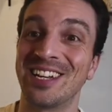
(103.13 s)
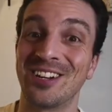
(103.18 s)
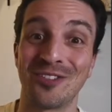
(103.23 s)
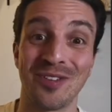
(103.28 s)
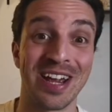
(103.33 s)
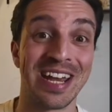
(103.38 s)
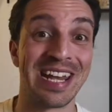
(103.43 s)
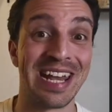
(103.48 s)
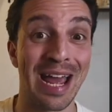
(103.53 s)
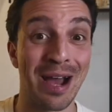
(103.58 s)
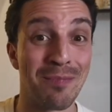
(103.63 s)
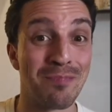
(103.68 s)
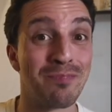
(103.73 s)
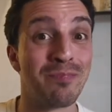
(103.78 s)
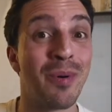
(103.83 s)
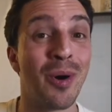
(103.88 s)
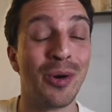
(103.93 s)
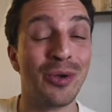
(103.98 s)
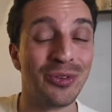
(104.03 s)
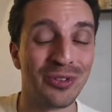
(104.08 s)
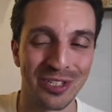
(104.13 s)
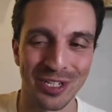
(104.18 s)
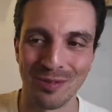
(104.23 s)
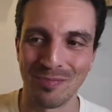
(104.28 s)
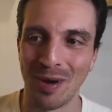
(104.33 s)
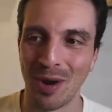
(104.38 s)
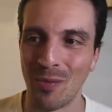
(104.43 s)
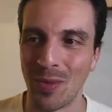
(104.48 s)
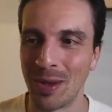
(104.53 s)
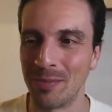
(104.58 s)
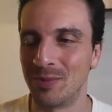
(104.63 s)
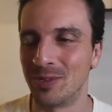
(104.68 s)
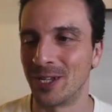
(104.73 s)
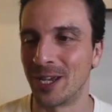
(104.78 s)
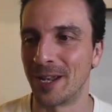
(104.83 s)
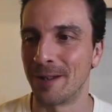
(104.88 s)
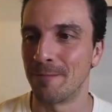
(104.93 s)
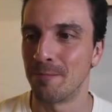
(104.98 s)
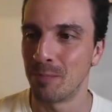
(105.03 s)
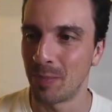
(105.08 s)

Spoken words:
great, now post it on my website.